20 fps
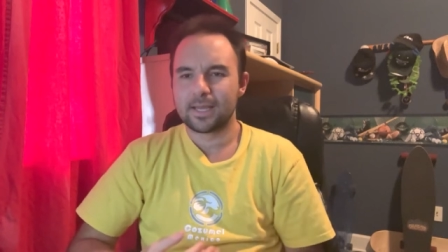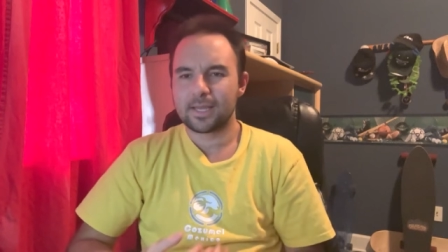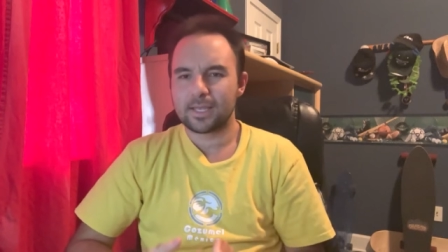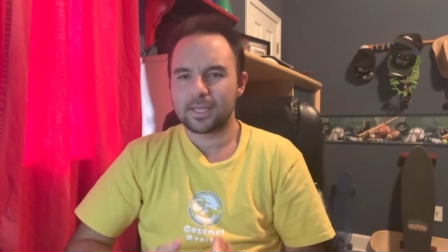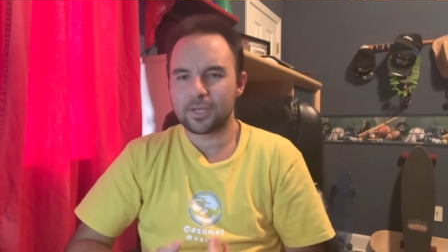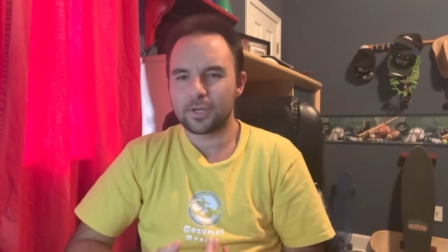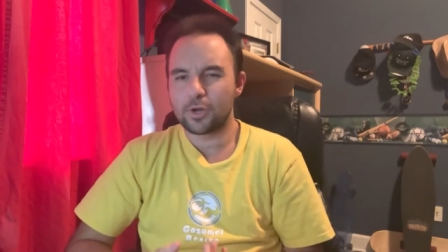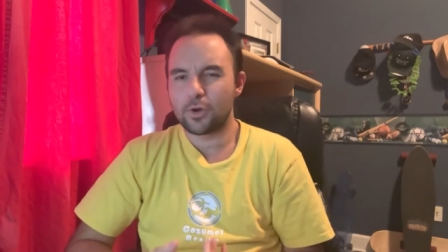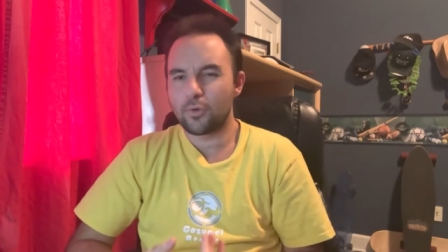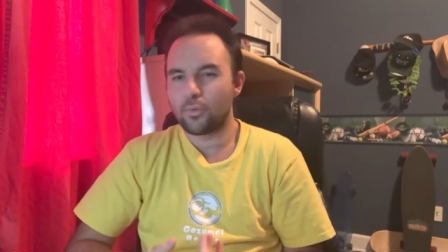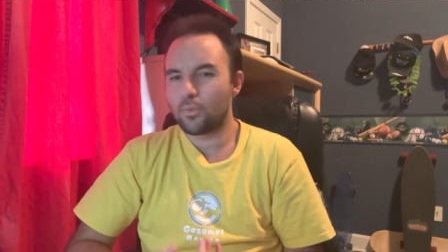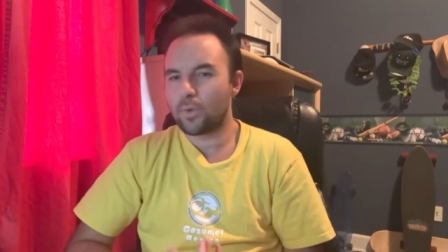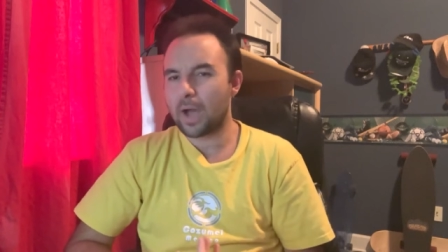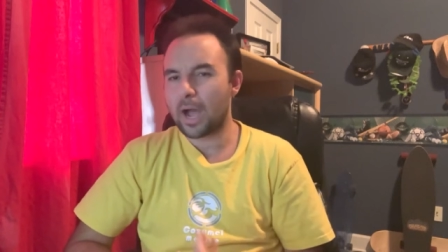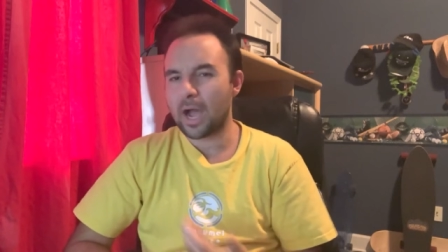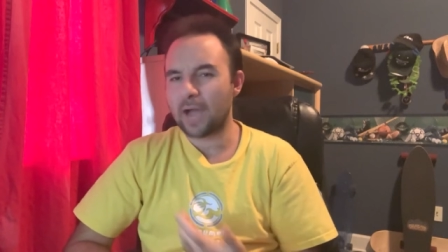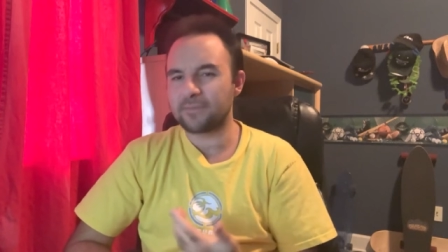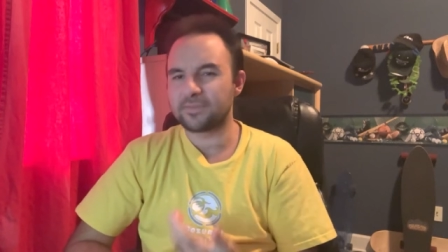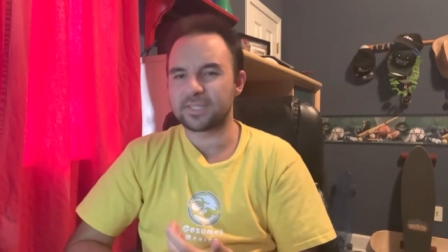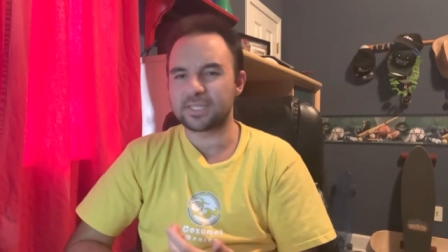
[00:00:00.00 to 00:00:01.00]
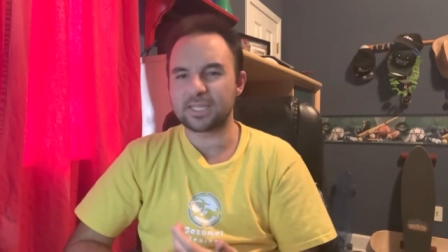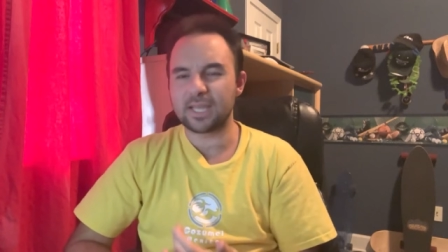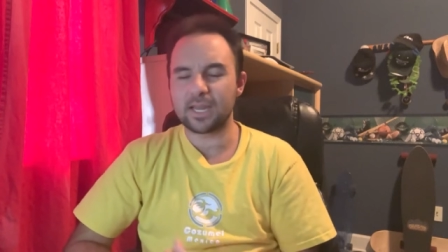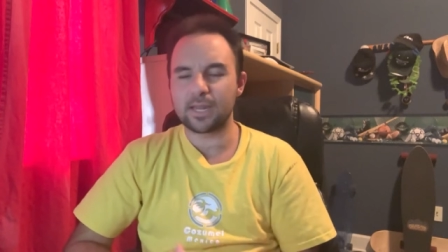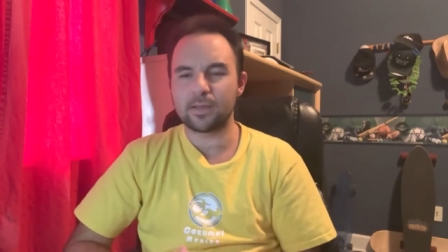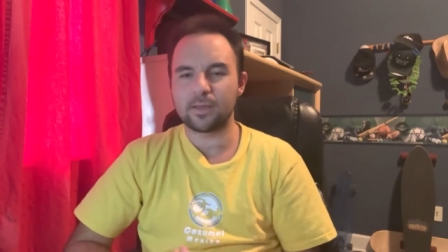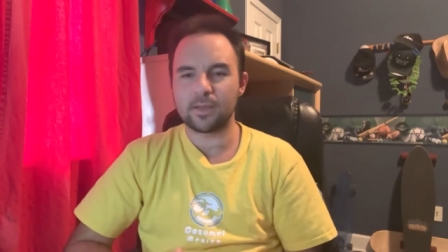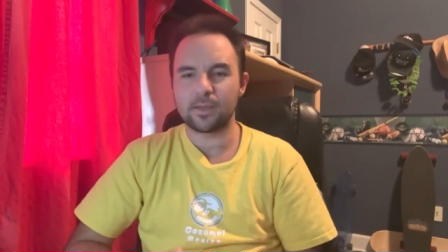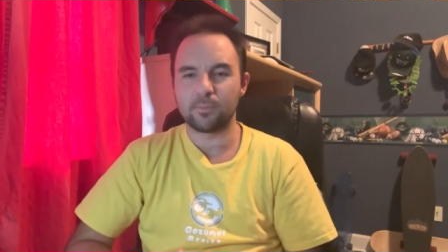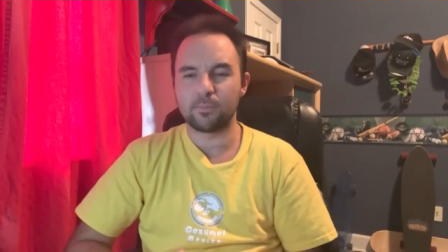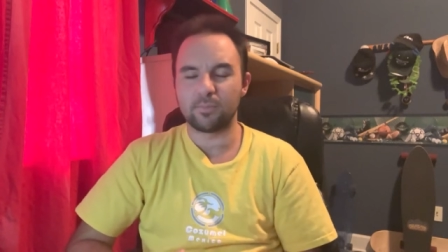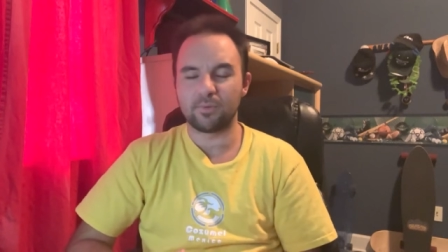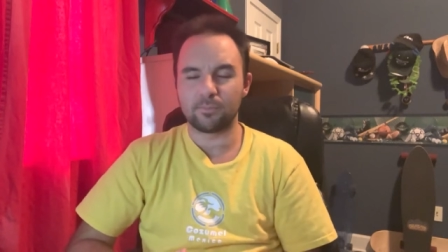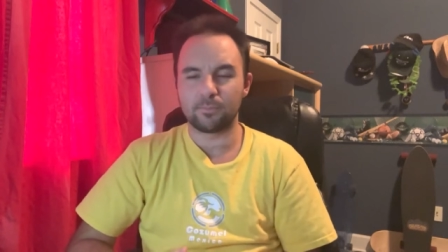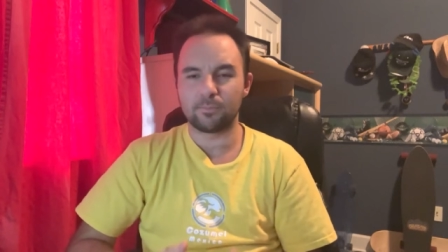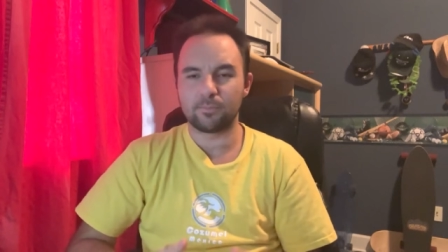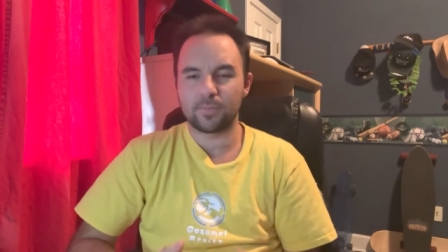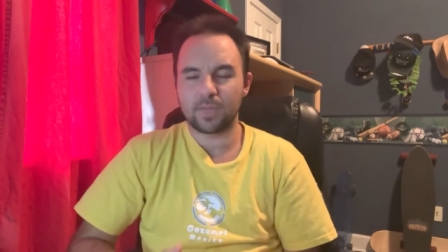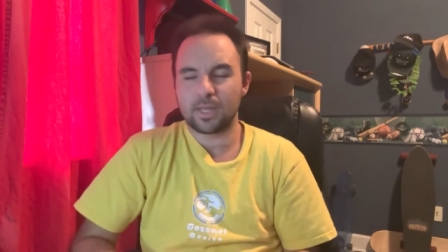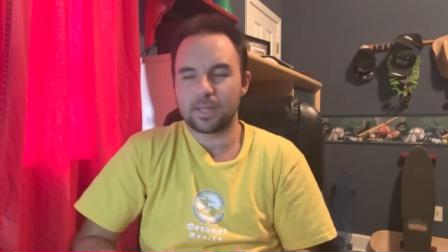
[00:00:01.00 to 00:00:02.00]
you know, I've said it in
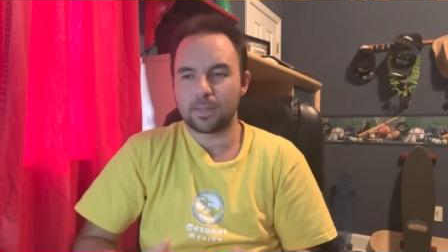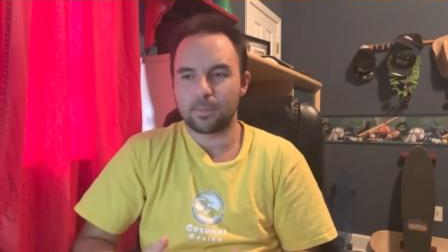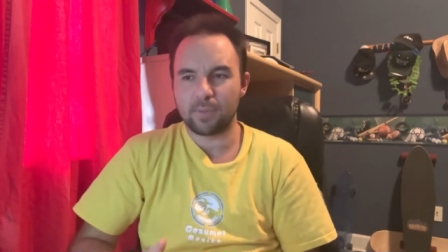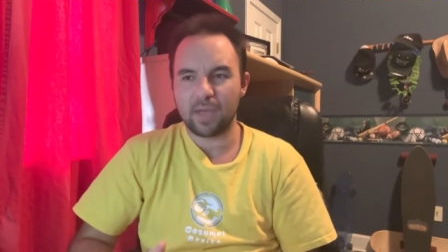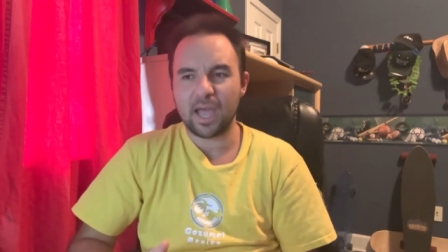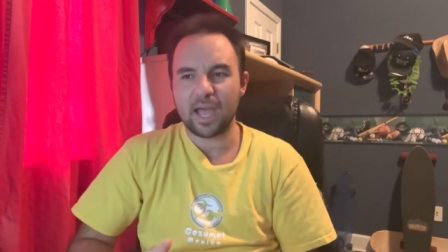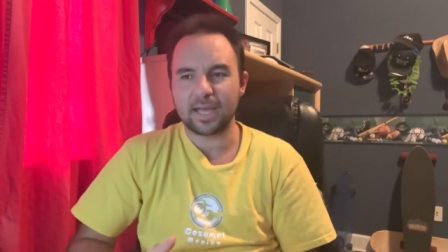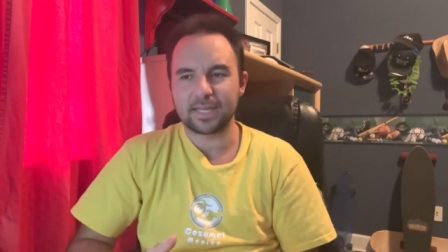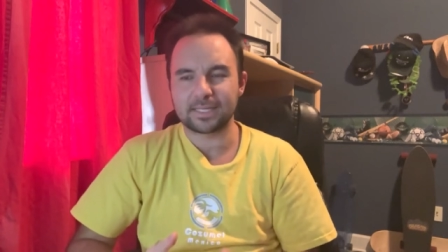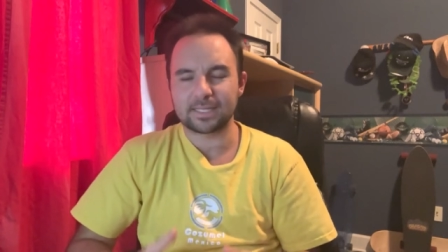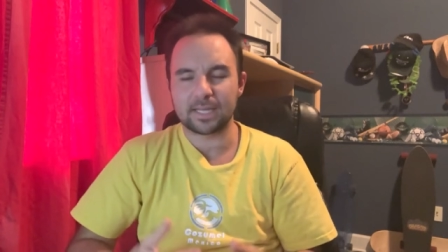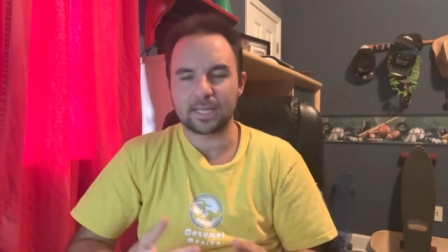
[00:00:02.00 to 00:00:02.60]
in the past.